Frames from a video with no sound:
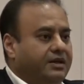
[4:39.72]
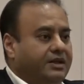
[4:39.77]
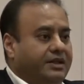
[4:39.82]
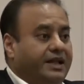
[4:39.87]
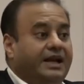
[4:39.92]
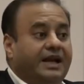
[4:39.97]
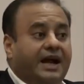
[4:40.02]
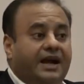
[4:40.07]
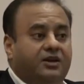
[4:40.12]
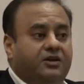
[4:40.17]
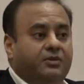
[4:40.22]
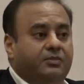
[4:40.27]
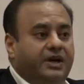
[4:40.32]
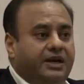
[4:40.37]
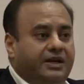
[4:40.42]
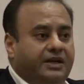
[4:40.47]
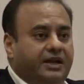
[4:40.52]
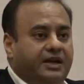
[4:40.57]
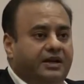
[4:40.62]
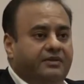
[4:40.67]
then had to
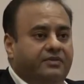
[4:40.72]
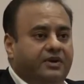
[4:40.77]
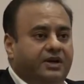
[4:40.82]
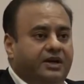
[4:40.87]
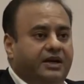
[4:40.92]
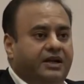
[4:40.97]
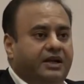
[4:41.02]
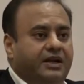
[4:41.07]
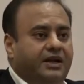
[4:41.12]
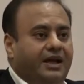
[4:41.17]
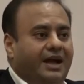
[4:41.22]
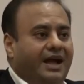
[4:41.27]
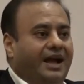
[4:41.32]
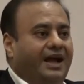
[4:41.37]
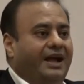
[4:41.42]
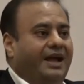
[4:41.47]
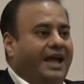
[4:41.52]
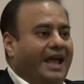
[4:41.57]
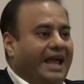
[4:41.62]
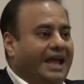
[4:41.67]
be delivered
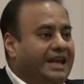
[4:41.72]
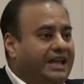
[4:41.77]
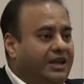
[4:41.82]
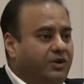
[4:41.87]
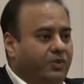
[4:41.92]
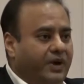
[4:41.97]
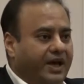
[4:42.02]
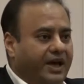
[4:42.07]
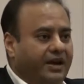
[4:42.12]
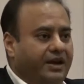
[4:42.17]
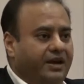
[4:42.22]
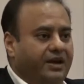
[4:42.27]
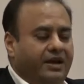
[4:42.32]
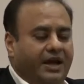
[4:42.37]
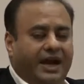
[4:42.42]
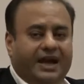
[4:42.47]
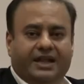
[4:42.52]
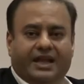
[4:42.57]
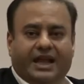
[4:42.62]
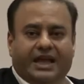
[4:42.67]
anywhere
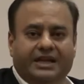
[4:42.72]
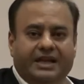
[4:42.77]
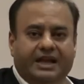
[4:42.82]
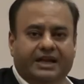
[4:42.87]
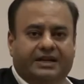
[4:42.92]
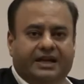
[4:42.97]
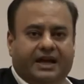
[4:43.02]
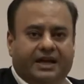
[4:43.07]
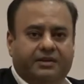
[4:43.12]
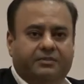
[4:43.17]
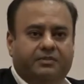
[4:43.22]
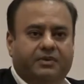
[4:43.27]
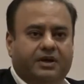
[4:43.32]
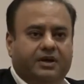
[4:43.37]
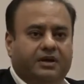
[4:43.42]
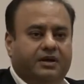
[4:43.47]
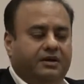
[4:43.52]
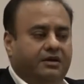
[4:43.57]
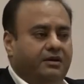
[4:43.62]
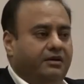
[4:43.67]
at any time
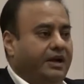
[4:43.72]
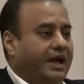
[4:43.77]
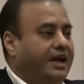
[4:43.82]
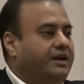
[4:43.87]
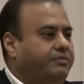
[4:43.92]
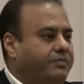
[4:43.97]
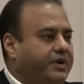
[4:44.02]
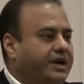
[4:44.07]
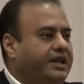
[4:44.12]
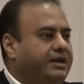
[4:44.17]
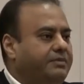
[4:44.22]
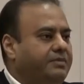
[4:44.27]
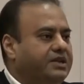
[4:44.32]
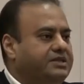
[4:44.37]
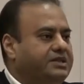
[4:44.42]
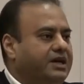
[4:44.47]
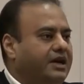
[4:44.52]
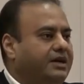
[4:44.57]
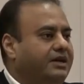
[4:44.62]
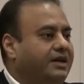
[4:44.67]
and pretty
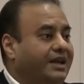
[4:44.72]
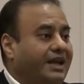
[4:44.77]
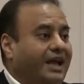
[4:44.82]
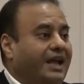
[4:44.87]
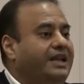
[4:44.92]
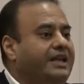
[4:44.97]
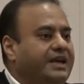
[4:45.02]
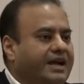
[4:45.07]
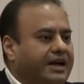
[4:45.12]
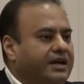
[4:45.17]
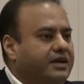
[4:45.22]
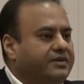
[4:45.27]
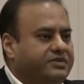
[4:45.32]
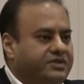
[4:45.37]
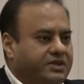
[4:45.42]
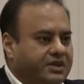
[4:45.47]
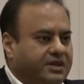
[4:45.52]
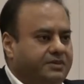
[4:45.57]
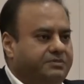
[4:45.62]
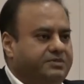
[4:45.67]
much under any kind of
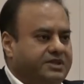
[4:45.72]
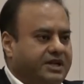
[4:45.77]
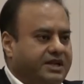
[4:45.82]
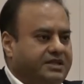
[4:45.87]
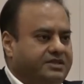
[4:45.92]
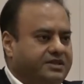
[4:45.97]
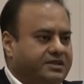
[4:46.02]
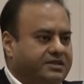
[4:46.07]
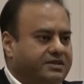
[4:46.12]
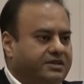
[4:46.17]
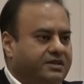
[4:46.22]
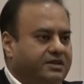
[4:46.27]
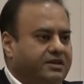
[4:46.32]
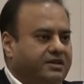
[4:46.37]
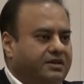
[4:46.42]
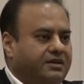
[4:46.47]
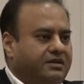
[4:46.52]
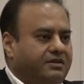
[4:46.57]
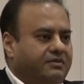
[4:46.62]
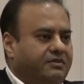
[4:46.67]
circumstances,
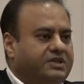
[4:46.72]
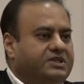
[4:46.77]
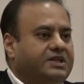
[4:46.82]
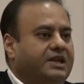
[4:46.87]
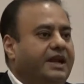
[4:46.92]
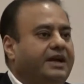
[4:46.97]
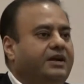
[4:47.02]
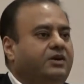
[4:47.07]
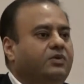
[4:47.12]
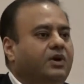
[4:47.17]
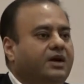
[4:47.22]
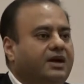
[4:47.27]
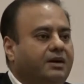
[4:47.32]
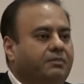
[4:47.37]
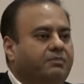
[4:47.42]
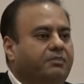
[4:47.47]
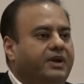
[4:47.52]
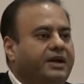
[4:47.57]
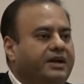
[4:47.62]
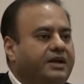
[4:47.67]
which led to a
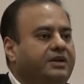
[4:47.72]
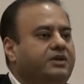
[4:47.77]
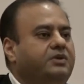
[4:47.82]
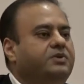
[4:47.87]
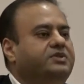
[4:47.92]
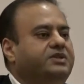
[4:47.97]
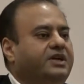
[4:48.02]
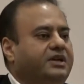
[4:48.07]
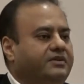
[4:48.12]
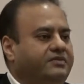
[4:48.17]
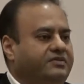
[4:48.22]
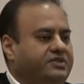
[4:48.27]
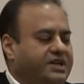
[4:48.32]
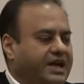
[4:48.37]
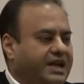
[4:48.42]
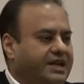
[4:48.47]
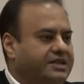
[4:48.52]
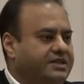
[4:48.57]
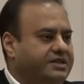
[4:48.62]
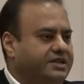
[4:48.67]
completely new set of
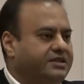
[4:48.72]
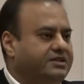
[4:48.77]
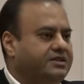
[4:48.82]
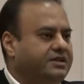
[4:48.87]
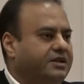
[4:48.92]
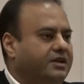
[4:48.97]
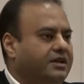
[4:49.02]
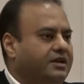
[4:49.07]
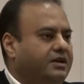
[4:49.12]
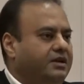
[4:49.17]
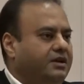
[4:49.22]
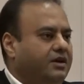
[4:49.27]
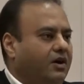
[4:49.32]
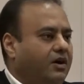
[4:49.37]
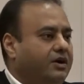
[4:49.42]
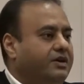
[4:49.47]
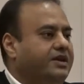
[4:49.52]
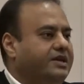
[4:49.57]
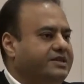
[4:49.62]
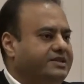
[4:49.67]
challenges
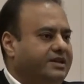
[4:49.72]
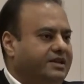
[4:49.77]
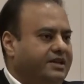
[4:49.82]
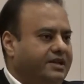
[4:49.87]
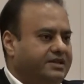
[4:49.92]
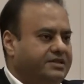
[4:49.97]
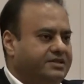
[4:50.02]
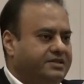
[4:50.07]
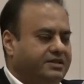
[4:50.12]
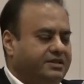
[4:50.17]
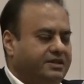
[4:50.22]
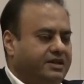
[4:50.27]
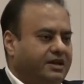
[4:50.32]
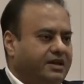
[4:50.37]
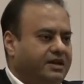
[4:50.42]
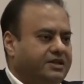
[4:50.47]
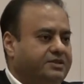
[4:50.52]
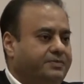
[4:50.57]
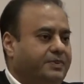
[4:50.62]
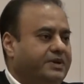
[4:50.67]
on resilience,
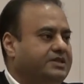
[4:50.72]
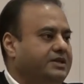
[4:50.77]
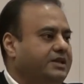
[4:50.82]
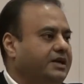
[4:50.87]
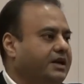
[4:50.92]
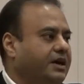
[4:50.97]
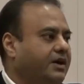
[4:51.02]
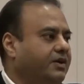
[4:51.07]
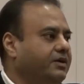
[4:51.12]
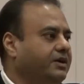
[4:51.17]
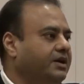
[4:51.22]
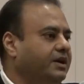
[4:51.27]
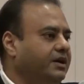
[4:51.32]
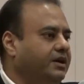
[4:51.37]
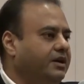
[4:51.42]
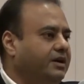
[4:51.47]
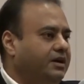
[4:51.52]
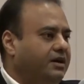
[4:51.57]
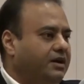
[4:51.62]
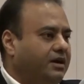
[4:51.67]
especially around
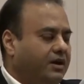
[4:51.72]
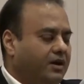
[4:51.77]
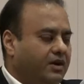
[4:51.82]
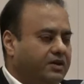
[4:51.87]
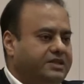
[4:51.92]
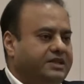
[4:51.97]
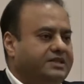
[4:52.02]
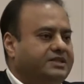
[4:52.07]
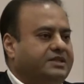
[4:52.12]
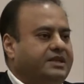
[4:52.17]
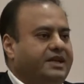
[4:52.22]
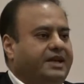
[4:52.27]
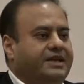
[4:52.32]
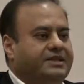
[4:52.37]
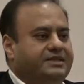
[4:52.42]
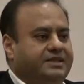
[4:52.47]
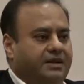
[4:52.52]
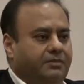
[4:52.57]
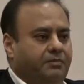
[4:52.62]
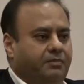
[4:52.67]

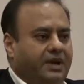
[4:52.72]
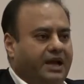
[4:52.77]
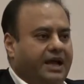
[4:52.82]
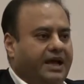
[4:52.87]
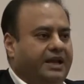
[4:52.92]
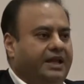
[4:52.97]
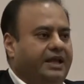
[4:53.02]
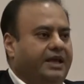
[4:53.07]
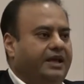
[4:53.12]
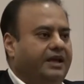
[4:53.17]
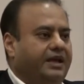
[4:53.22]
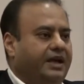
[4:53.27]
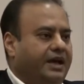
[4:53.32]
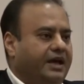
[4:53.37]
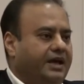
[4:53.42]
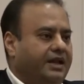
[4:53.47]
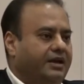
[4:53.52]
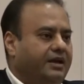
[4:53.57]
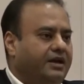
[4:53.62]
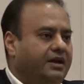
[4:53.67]
logistics and planning
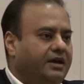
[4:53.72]
and